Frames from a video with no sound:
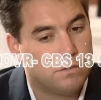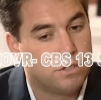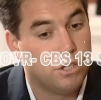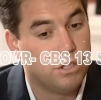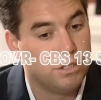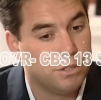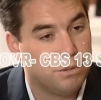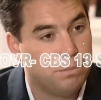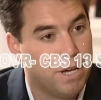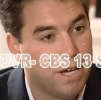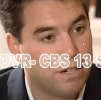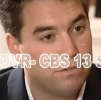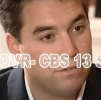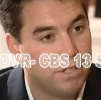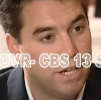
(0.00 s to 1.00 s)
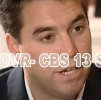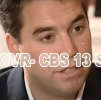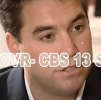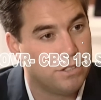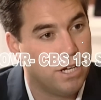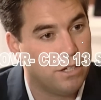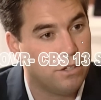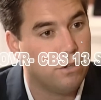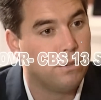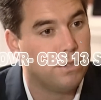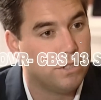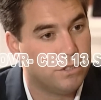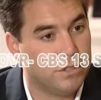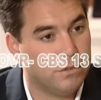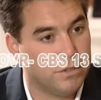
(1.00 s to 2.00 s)
Called it a pack of lies, not knowing
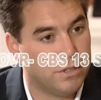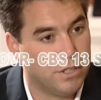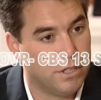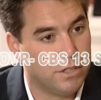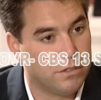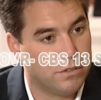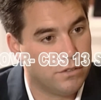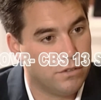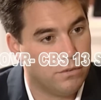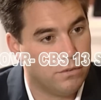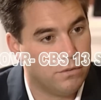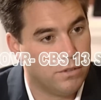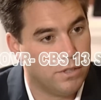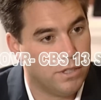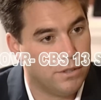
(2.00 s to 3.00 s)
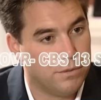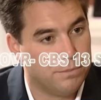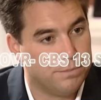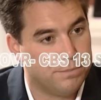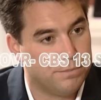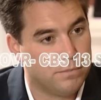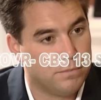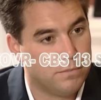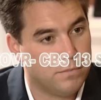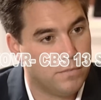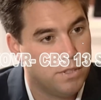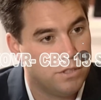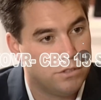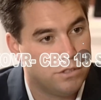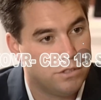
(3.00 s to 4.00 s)
that she was in there. So
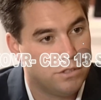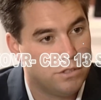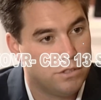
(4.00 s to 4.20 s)
it's